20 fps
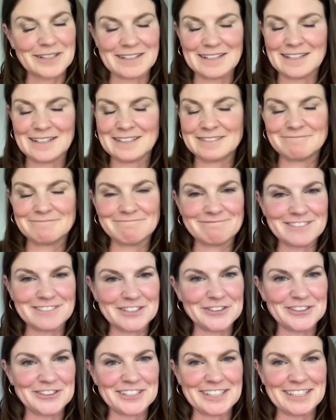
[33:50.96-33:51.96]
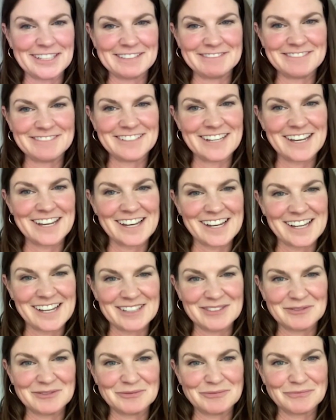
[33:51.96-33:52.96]
you so much for
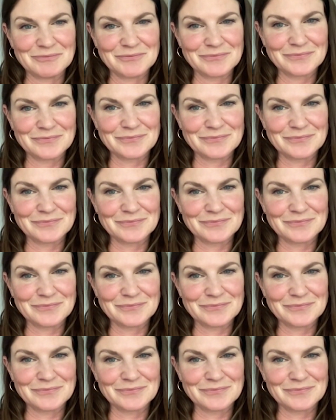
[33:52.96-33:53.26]
really